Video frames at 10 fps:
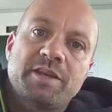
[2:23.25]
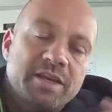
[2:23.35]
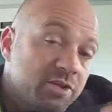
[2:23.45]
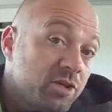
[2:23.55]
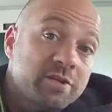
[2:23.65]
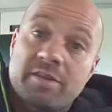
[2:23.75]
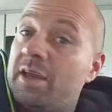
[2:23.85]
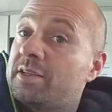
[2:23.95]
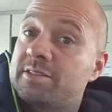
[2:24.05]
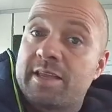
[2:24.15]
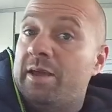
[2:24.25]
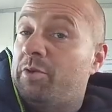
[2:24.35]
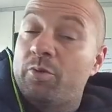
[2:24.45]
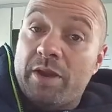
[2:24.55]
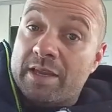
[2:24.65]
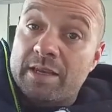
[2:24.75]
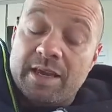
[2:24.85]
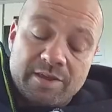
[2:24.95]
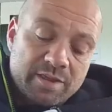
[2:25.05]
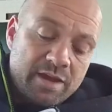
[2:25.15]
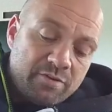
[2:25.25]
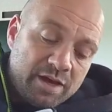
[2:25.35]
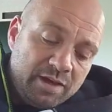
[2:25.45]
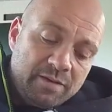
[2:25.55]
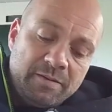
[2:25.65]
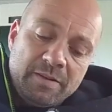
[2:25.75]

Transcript: and that just takes time. You recognize that, right?